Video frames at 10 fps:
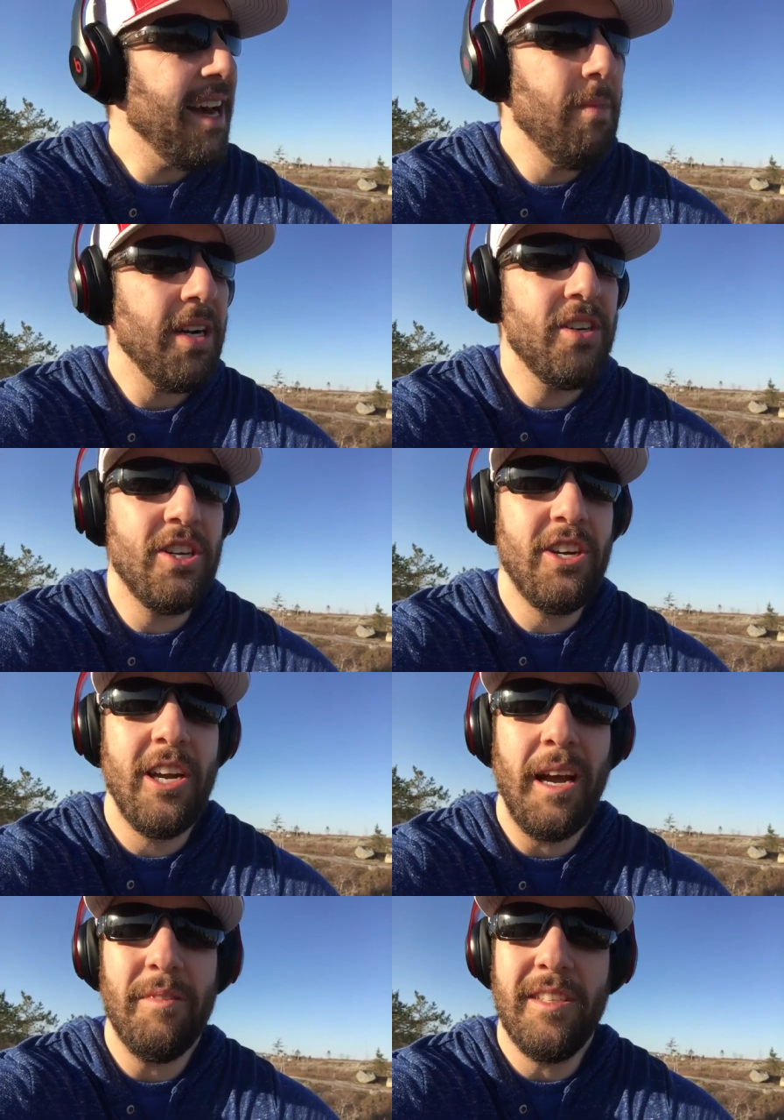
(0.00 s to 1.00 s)
how much
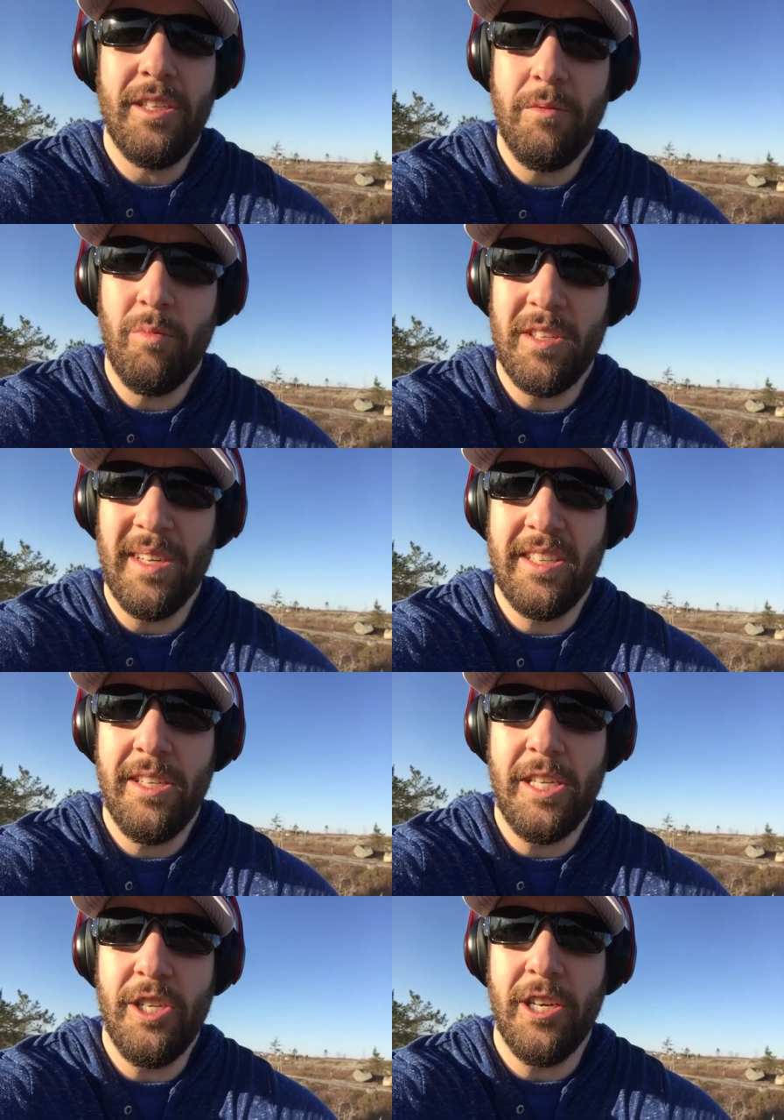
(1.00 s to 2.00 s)
I was missing
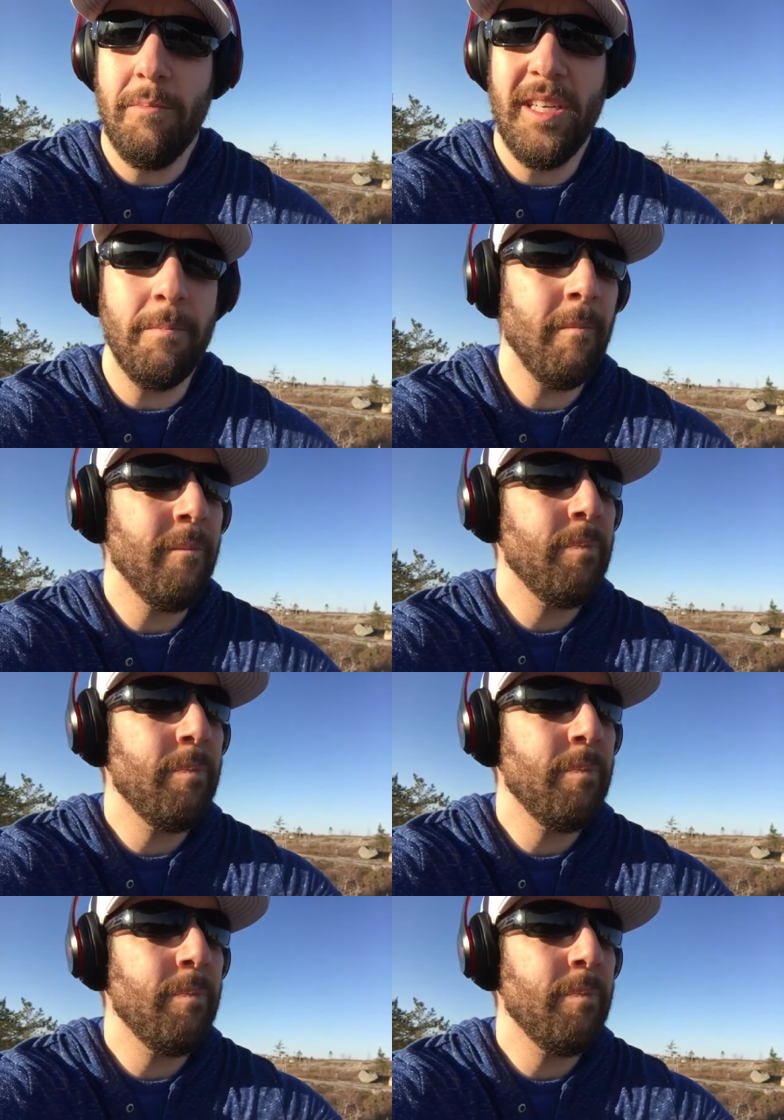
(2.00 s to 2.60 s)
the gym and